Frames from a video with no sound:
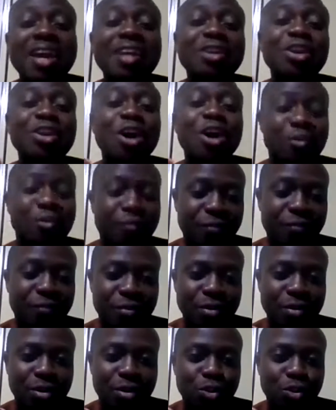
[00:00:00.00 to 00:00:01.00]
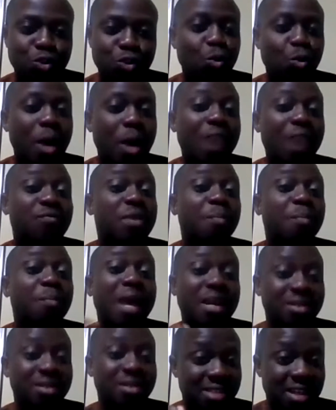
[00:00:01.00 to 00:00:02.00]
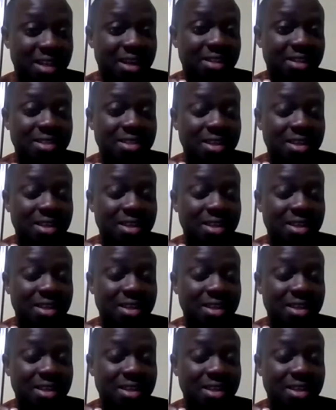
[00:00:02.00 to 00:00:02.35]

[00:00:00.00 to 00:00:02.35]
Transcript: enough to have a mindset